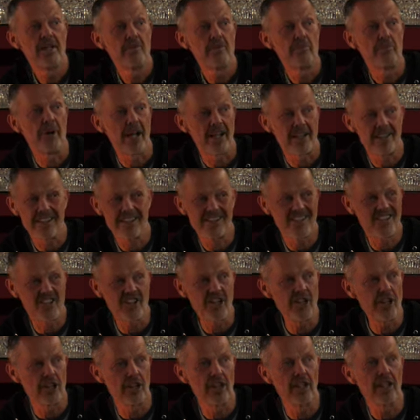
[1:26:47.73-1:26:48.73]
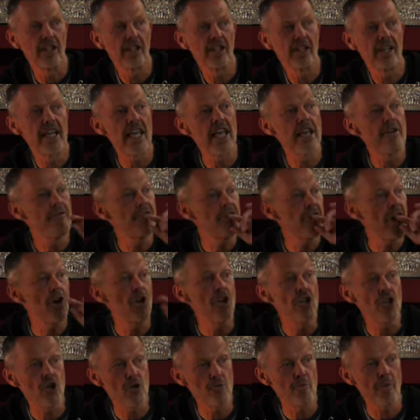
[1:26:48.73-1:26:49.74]
But still, even though
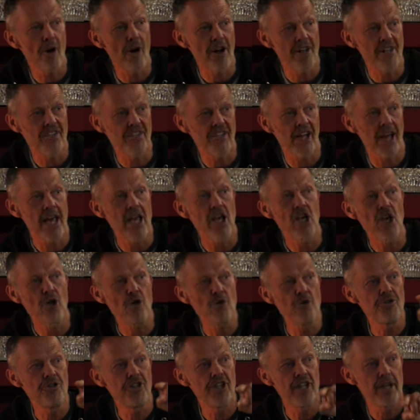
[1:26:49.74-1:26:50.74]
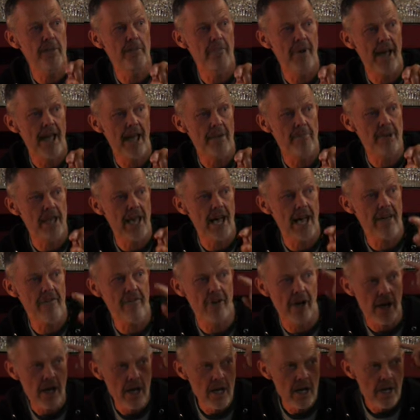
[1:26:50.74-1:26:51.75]
you might say you did a bad
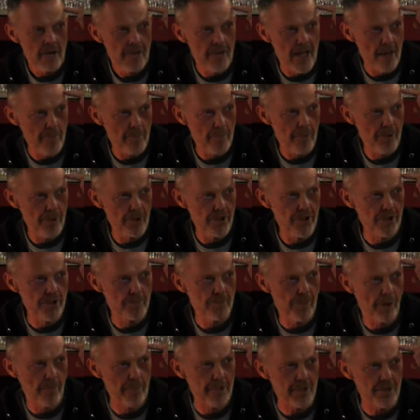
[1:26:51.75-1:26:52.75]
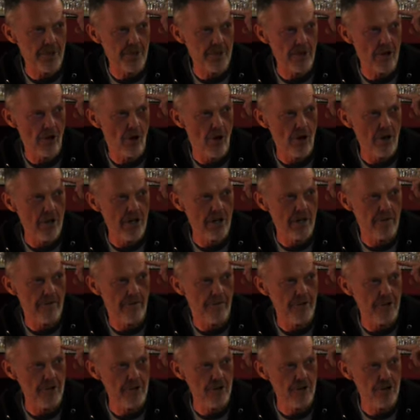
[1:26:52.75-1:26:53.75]
behavior, that person's probably doing cognitive
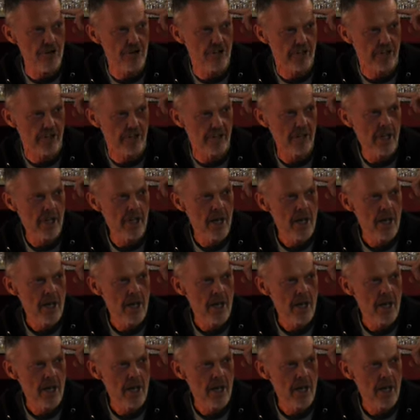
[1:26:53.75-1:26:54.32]
fusion.